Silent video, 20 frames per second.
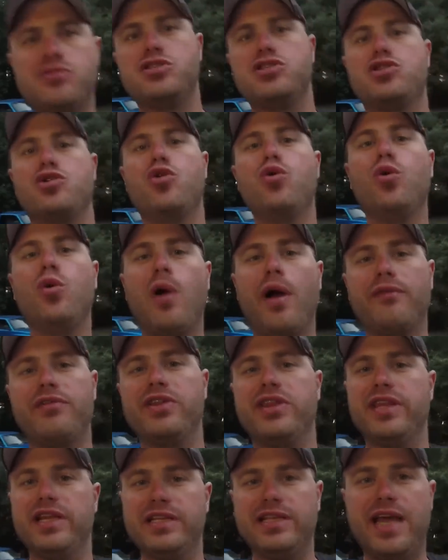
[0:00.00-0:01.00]
just cool
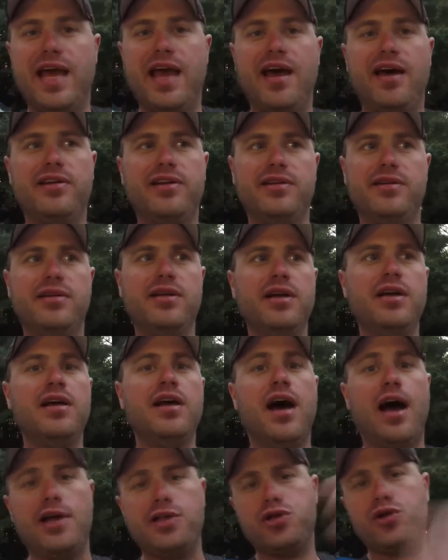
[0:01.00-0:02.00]
everything down. And
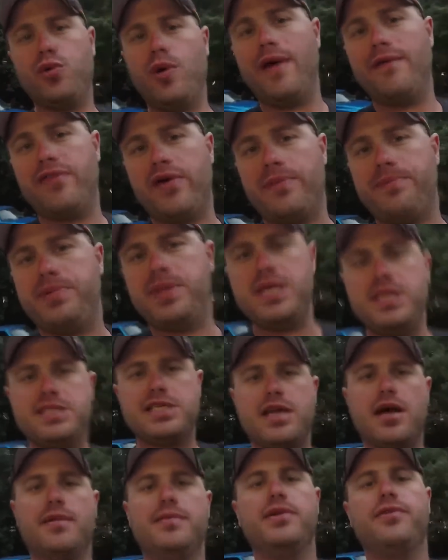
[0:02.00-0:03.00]
I do have that piece
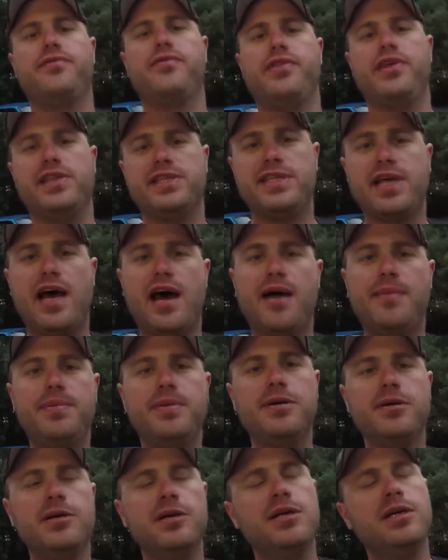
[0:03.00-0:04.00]
coming for the top.
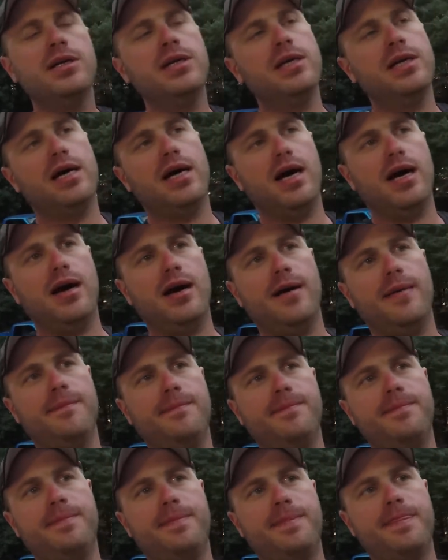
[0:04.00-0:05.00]

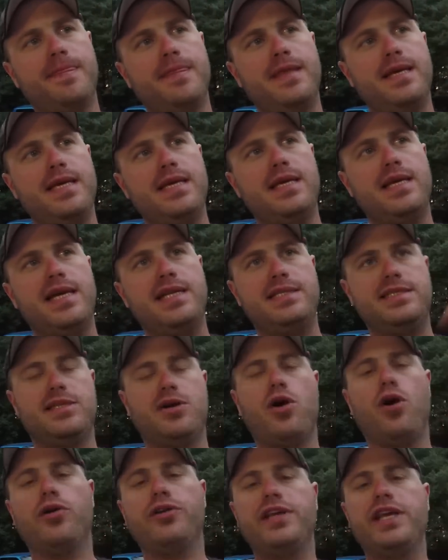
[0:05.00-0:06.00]
It's
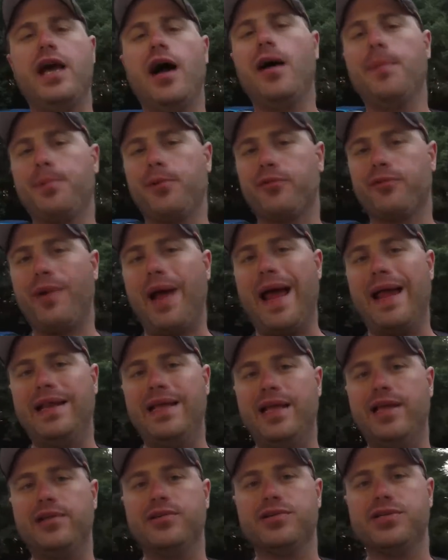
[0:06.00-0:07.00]
called the upper
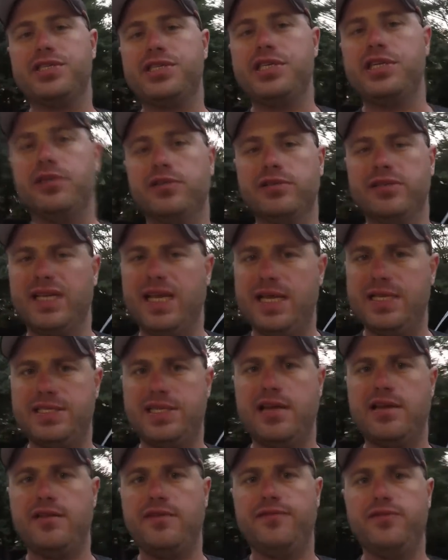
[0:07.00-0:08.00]
radiator seal, in case
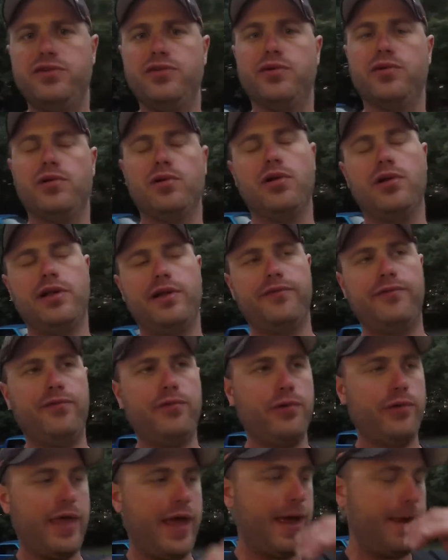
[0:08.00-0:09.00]
any of you are looking
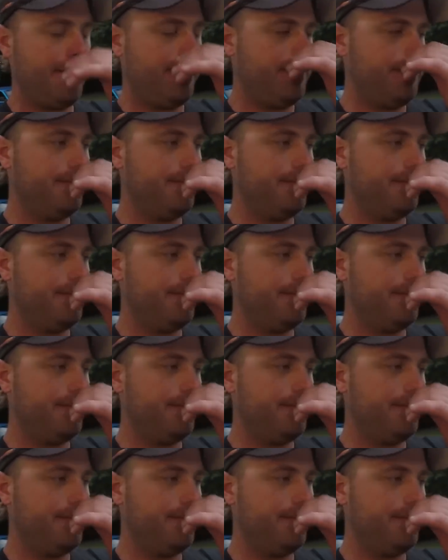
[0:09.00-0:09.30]
for that.